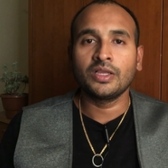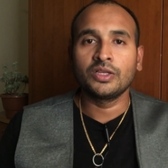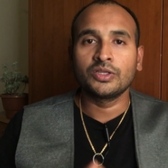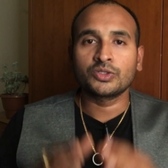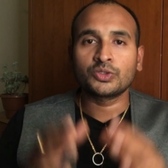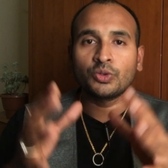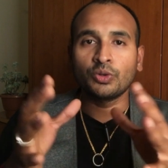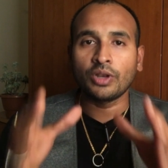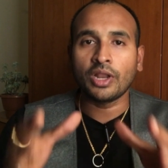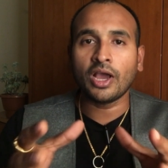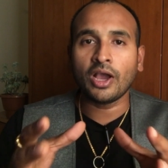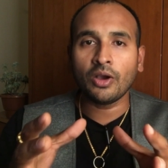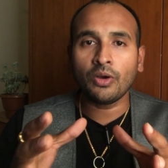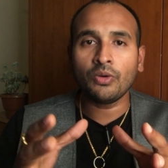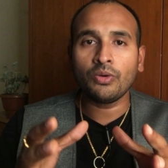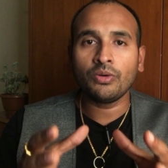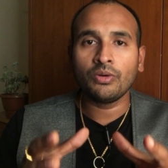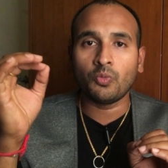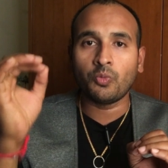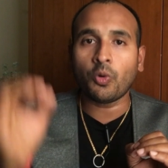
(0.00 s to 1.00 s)
So
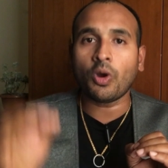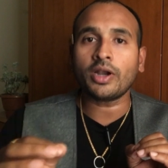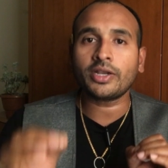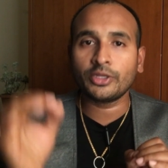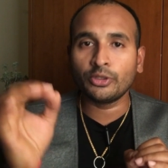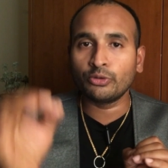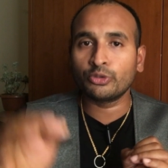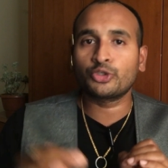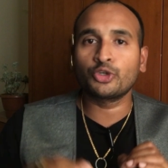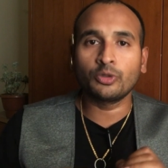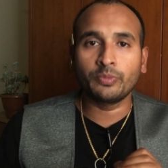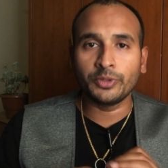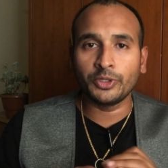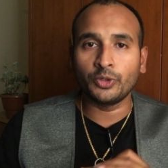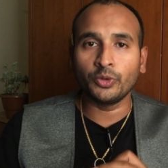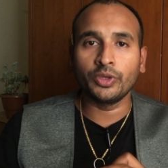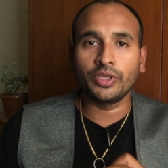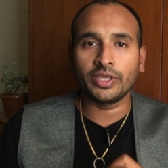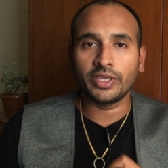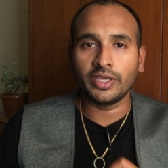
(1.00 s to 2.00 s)
now what you should be
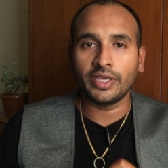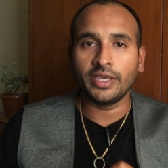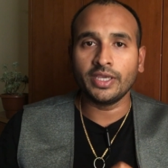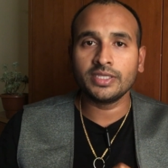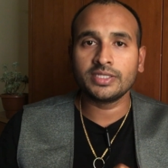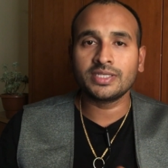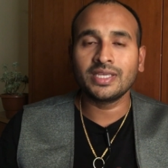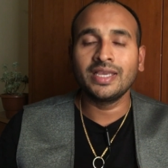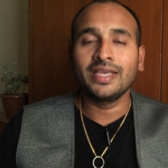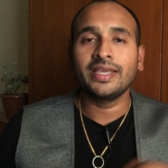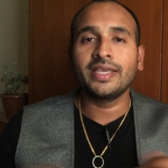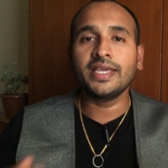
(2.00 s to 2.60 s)
doing is,